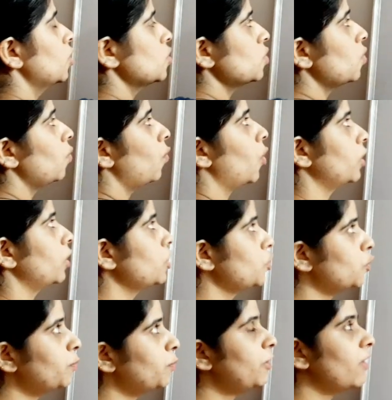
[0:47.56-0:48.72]
So water
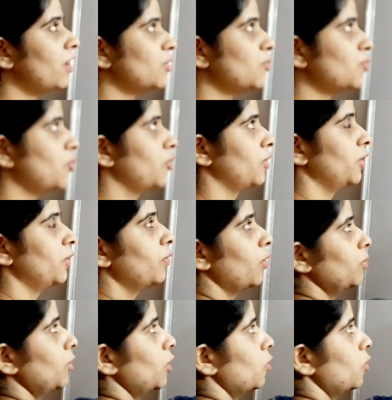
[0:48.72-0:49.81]
should be transported from the